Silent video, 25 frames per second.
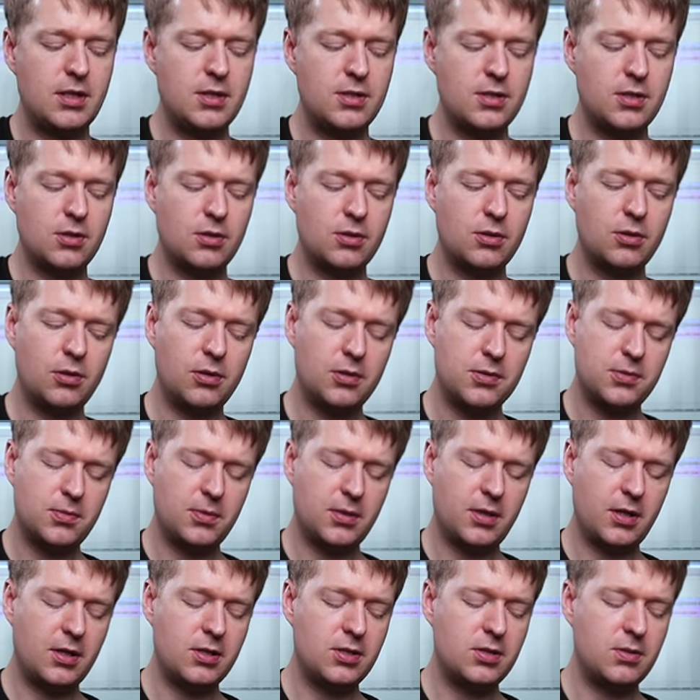those are the chords
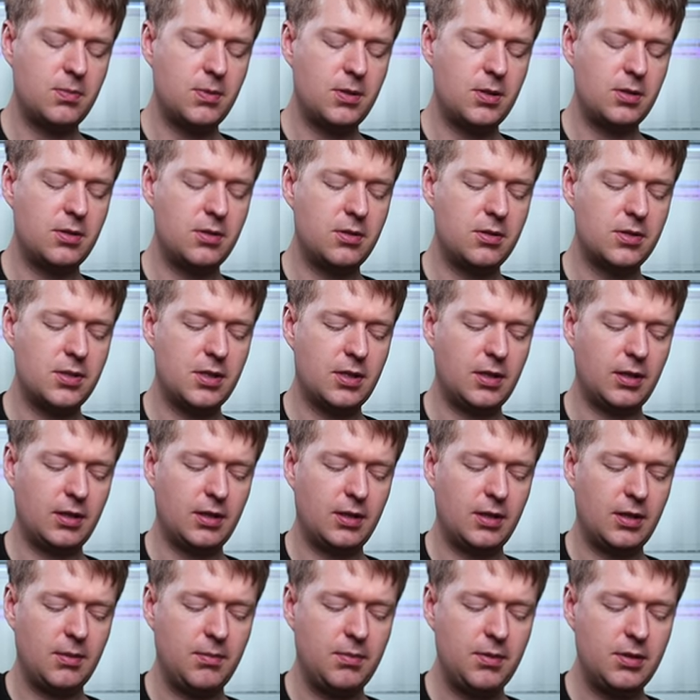we're going to be using.
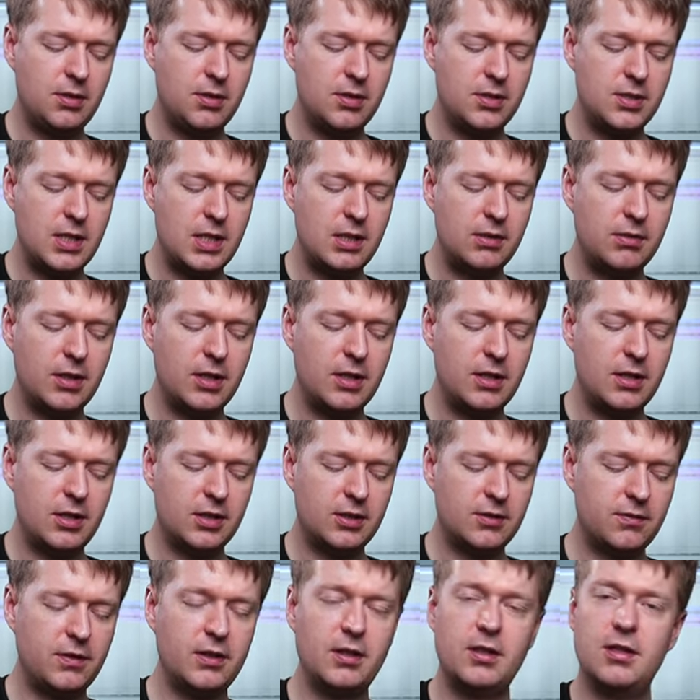And because our
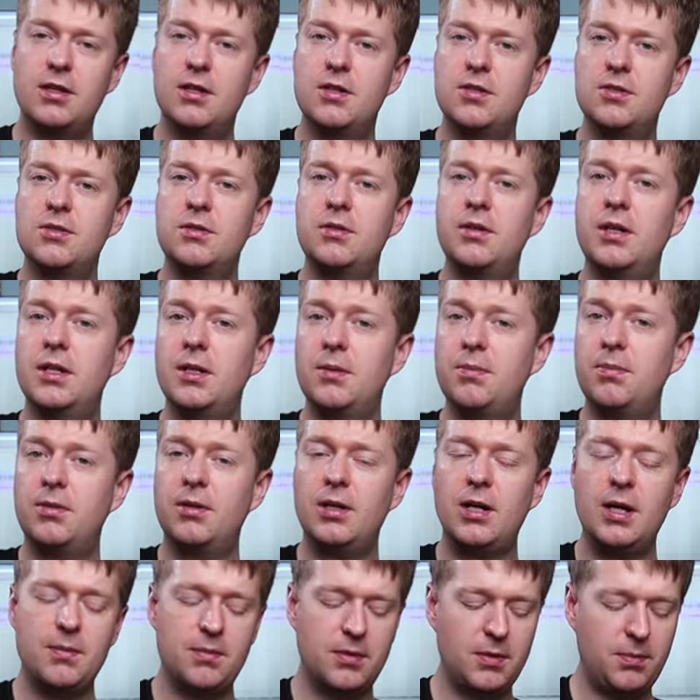index finger is already
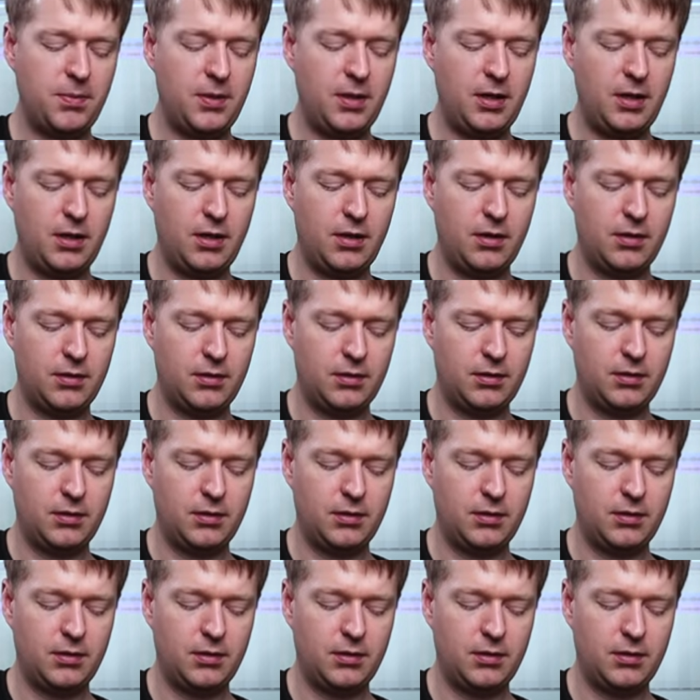primed up here